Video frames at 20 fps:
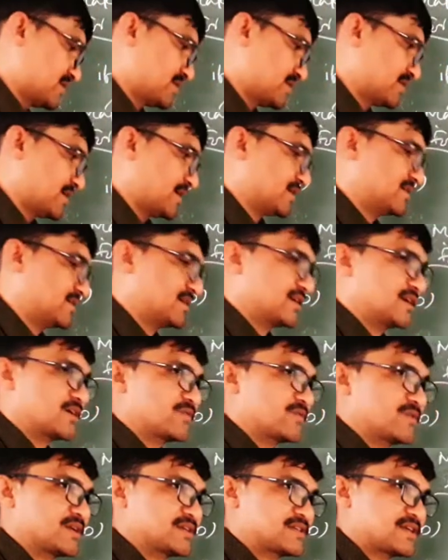Either
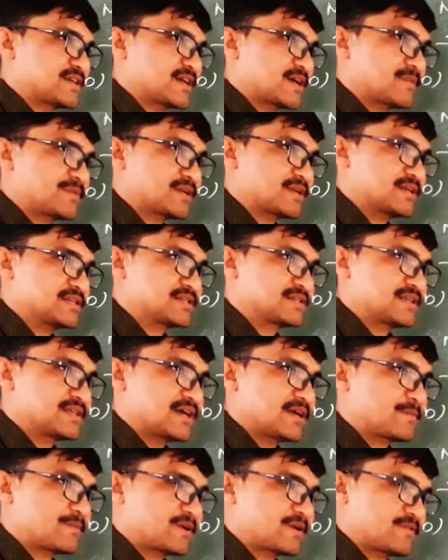equity share capital is
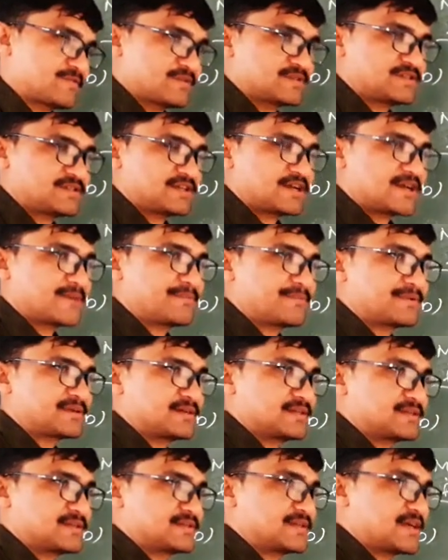there, preference share capital
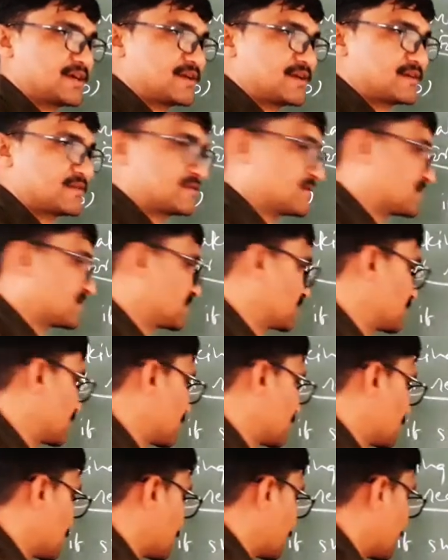is there.
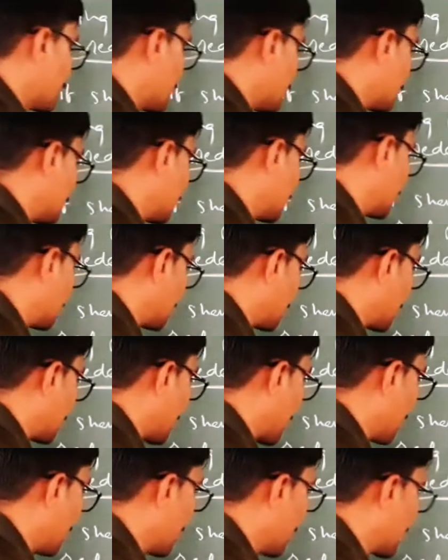What
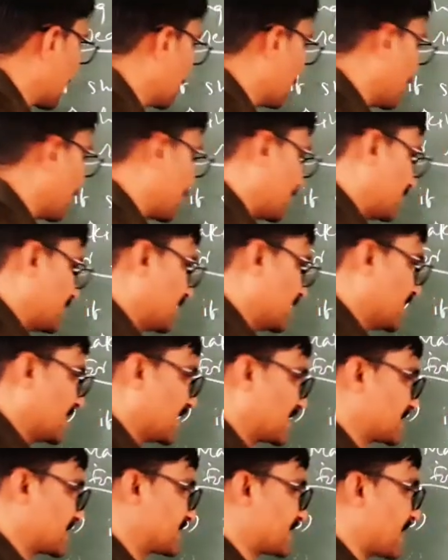can be given in
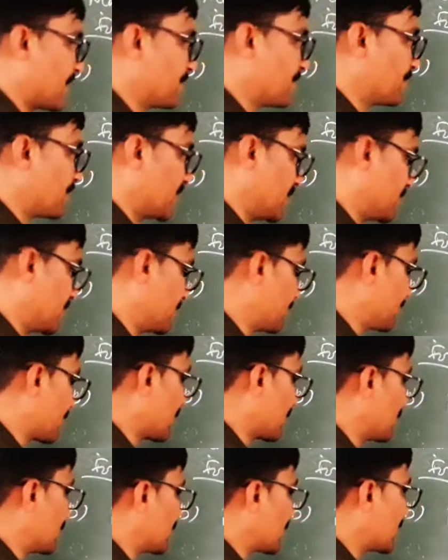example,
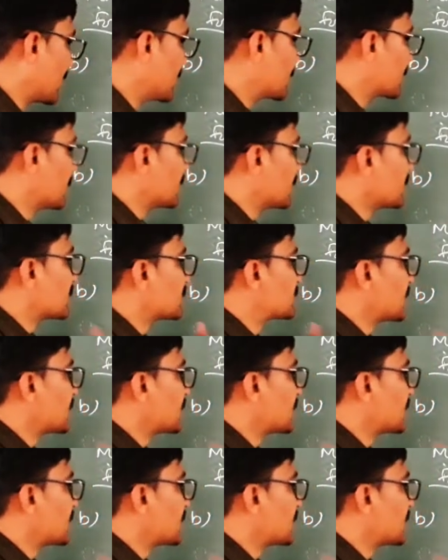right?